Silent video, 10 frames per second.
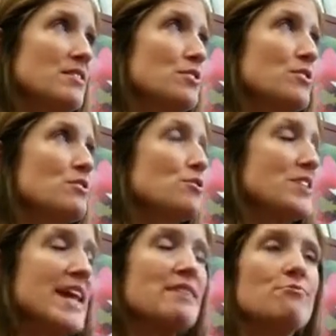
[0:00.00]

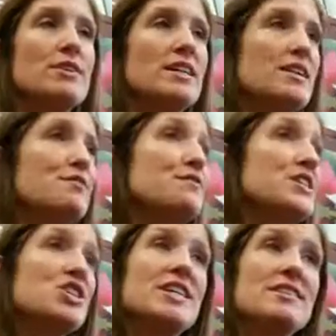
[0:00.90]
create real
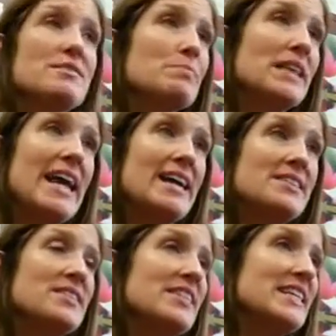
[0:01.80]
efficient
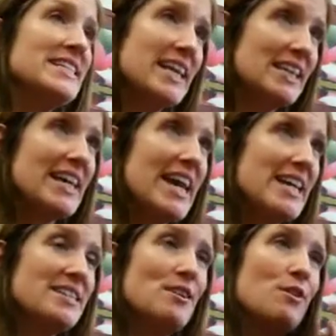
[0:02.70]
plans, and they
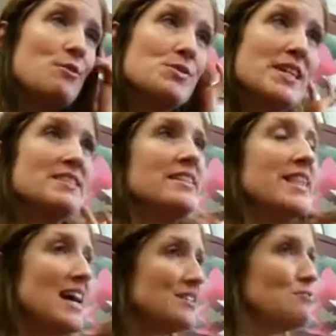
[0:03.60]
delegate and all those things,
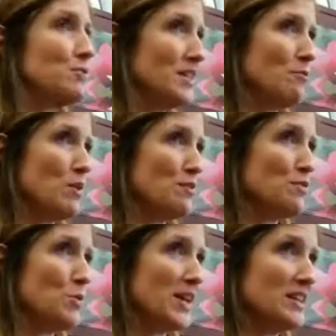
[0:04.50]
and that's a really
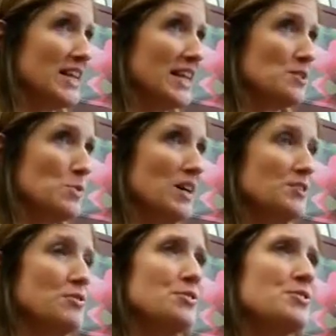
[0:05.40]
wonderful way to lead as well.
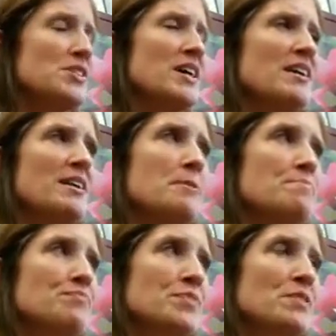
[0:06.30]
So there's
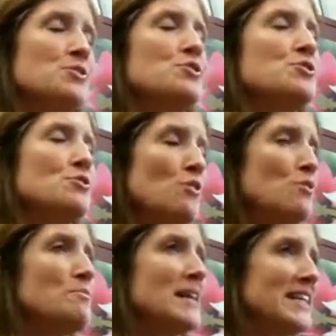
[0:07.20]

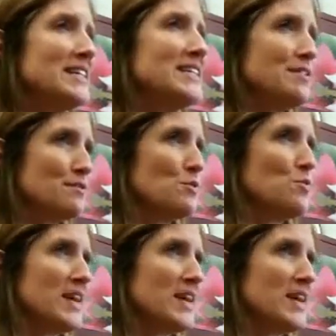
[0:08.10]
so many different